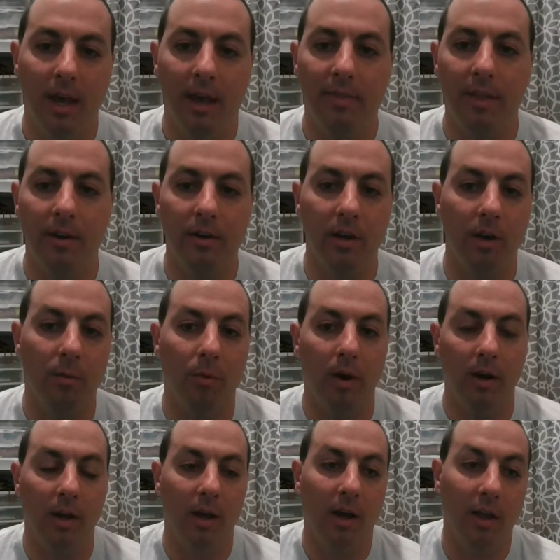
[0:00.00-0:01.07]
And then you're going to
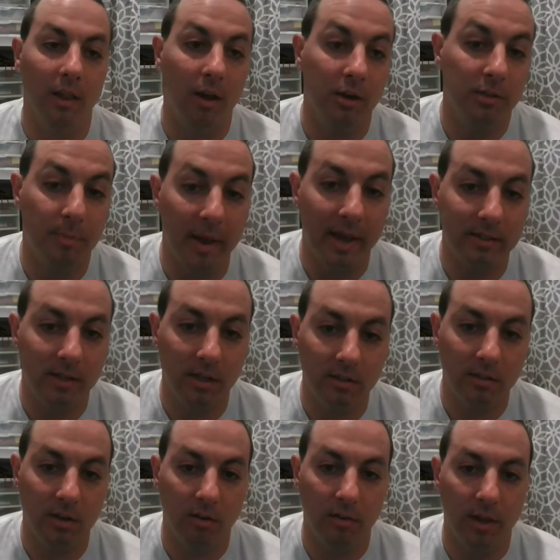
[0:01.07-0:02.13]
want a large basking
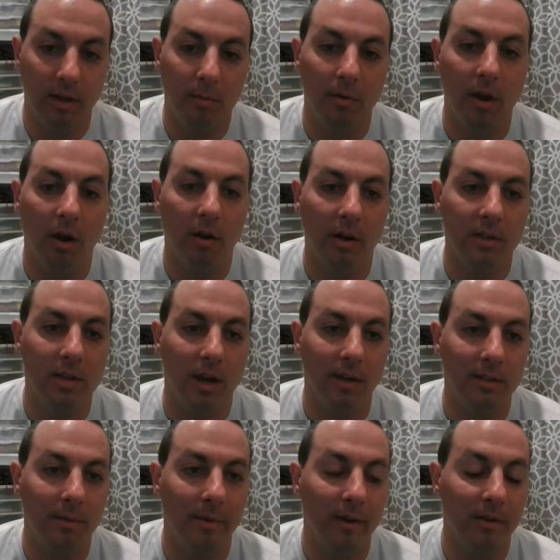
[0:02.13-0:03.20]
stone, like we already
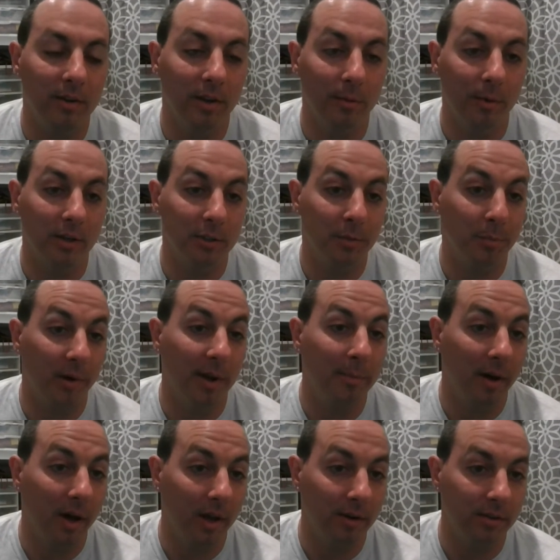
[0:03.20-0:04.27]
talked about. You're going to want a spray
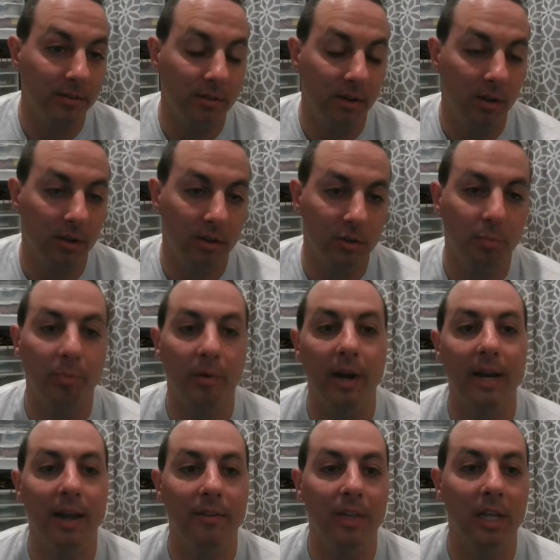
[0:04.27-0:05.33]
bottle so you can spray
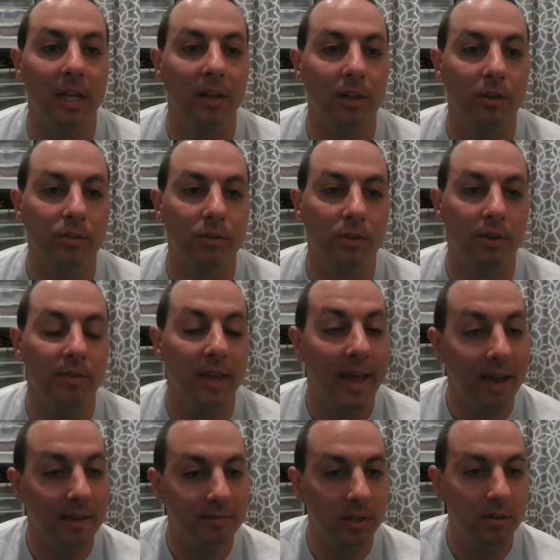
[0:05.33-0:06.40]
down the enclosure if you
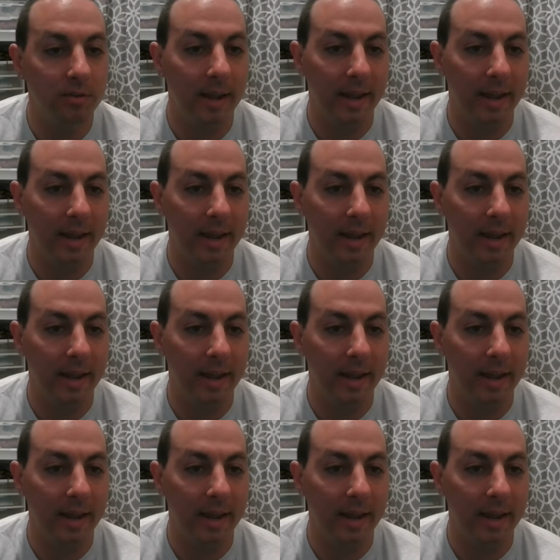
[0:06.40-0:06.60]
have to.